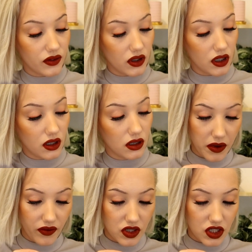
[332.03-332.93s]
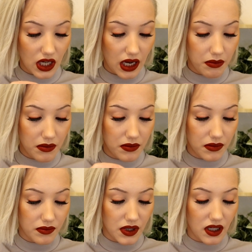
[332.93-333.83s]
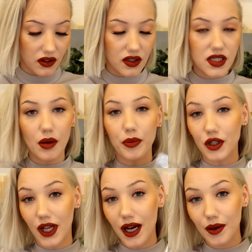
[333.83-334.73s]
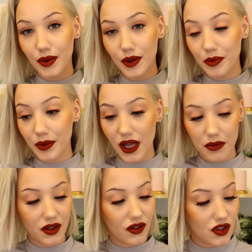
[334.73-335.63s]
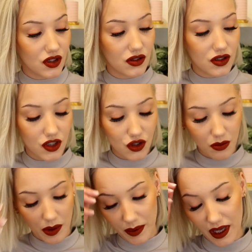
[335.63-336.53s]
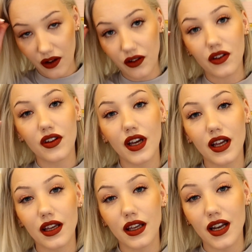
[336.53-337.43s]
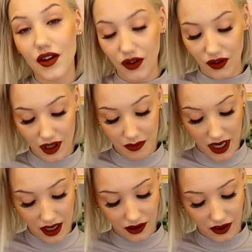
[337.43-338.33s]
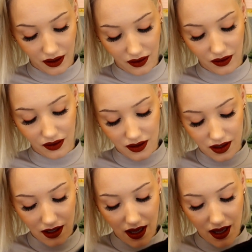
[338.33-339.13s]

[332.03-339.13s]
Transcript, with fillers: A bit of a shame that it's a double up, but I mean, two of my pals can have the same necklace.